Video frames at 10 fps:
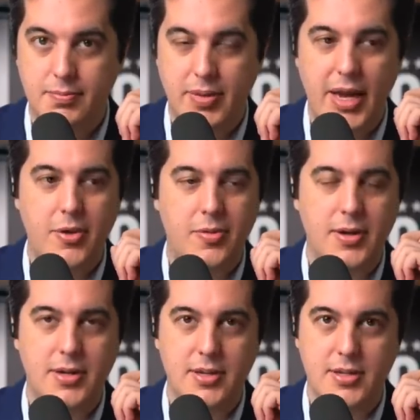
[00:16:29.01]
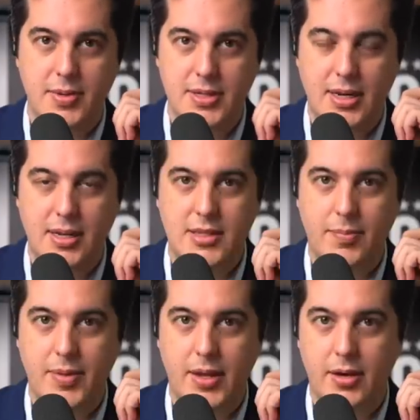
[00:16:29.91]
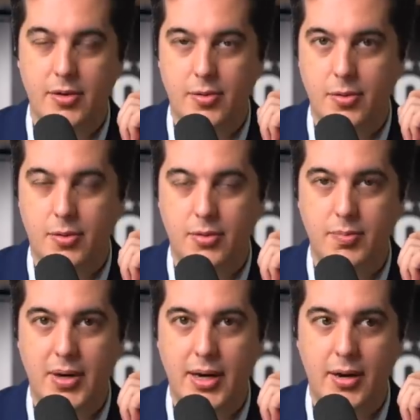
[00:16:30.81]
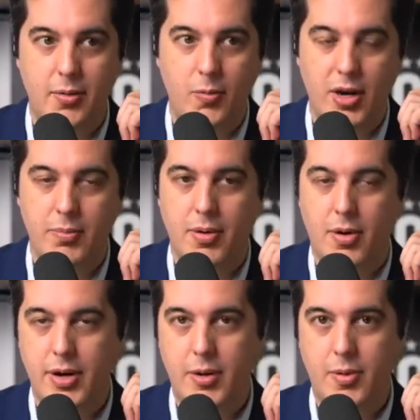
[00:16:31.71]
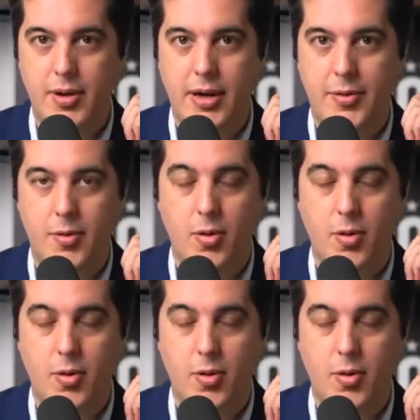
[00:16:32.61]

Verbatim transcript: Patriotism is not something controlled by one party or another,